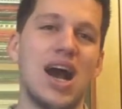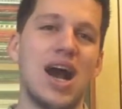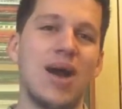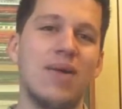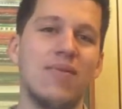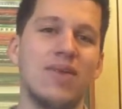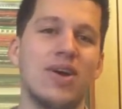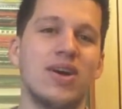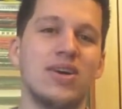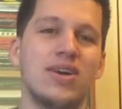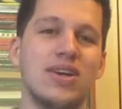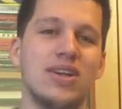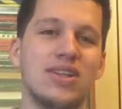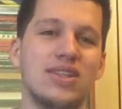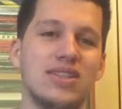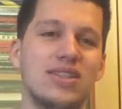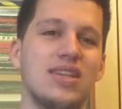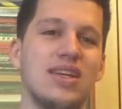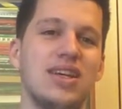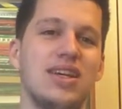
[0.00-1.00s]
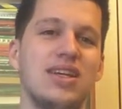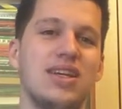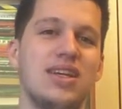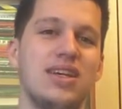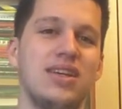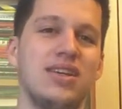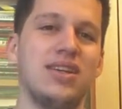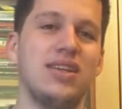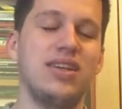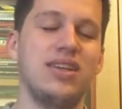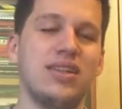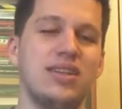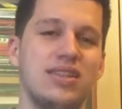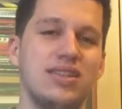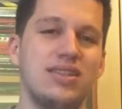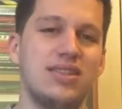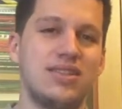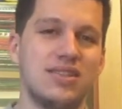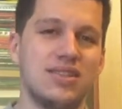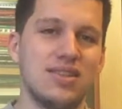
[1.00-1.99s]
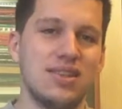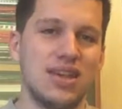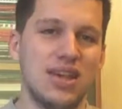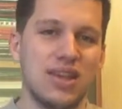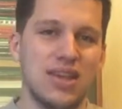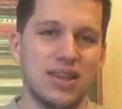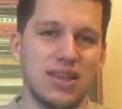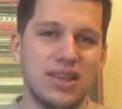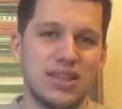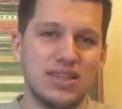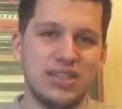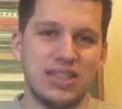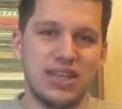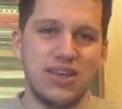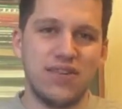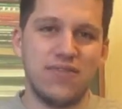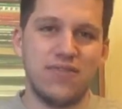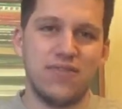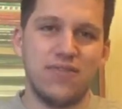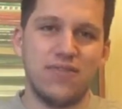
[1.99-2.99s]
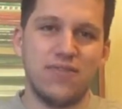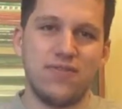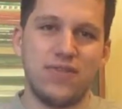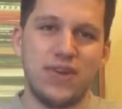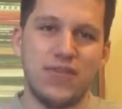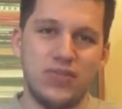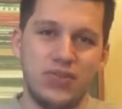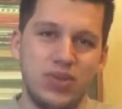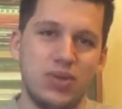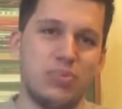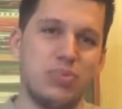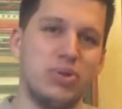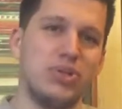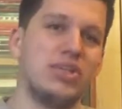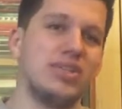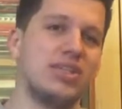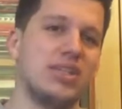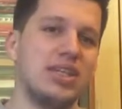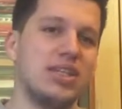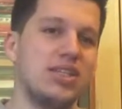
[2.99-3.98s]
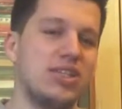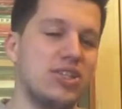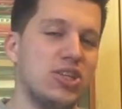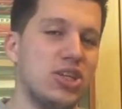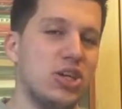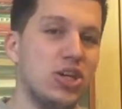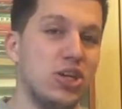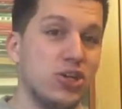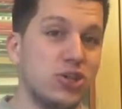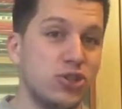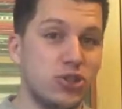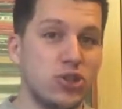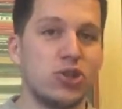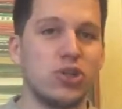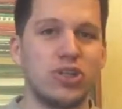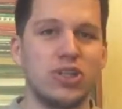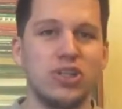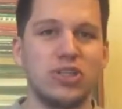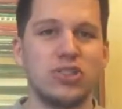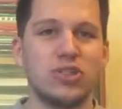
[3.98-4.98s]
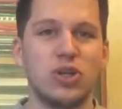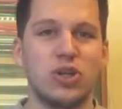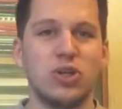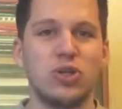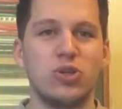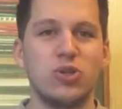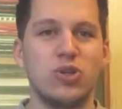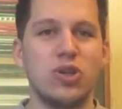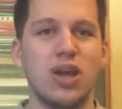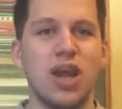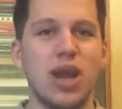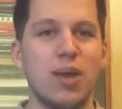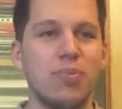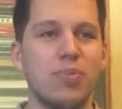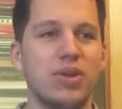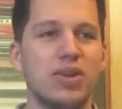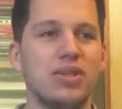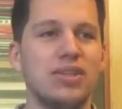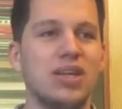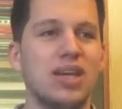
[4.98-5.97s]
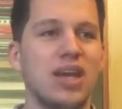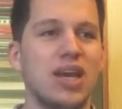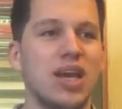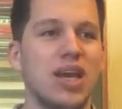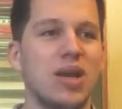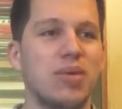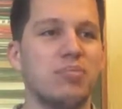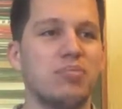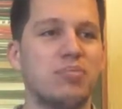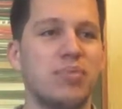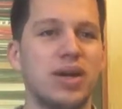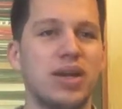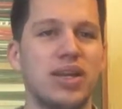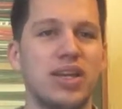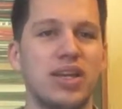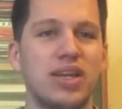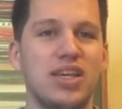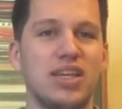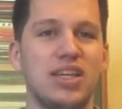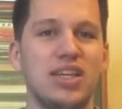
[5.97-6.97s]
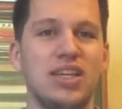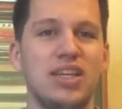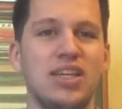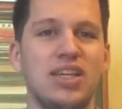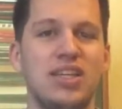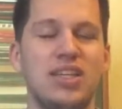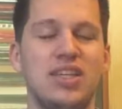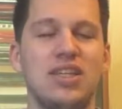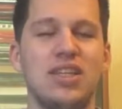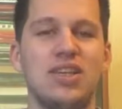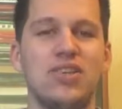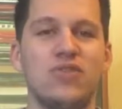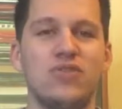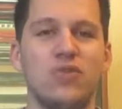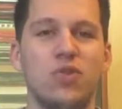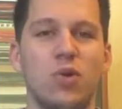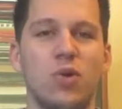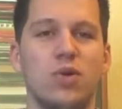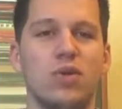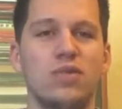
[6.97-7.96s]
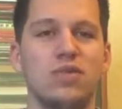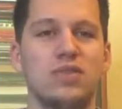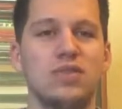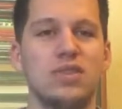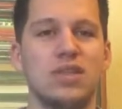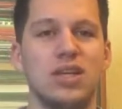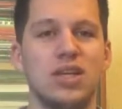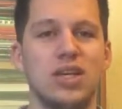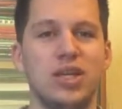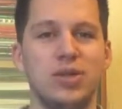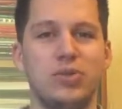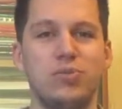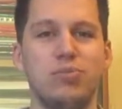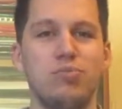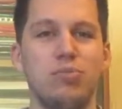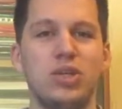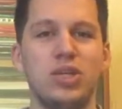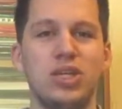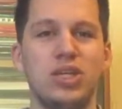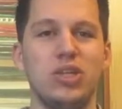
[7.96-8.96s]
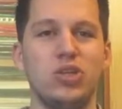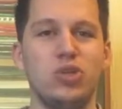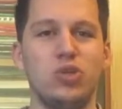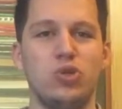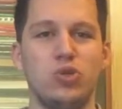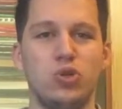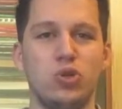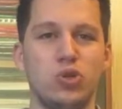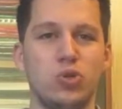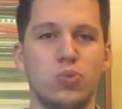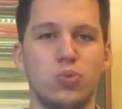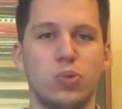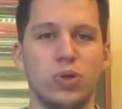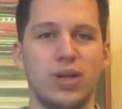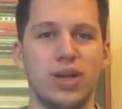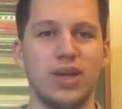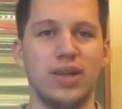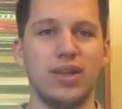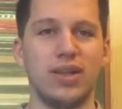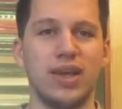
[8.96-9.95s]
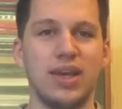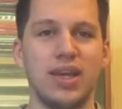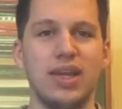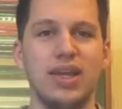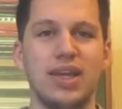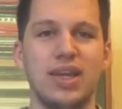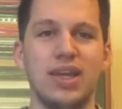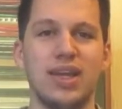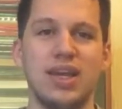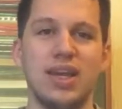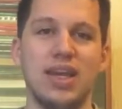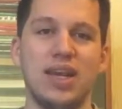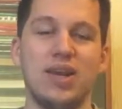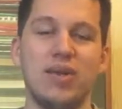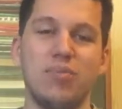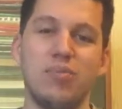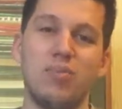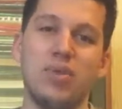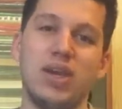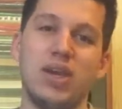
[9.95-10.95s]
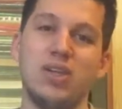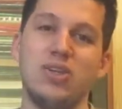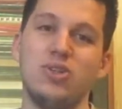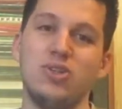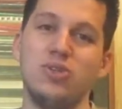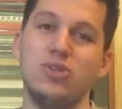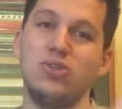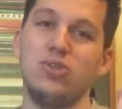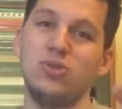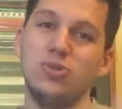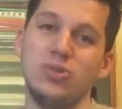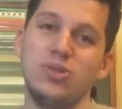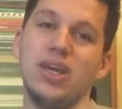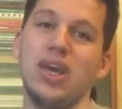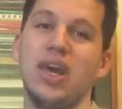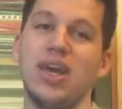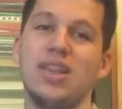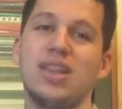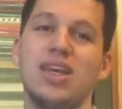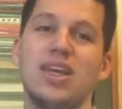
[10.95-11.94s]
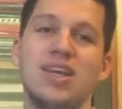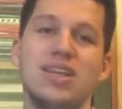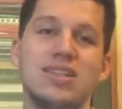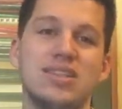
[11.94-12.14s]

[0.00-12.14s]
I'm not gonna say it until it's, let's say, 50% sure that it's going to happen, but it involves me doing what I like and getting paid to do that.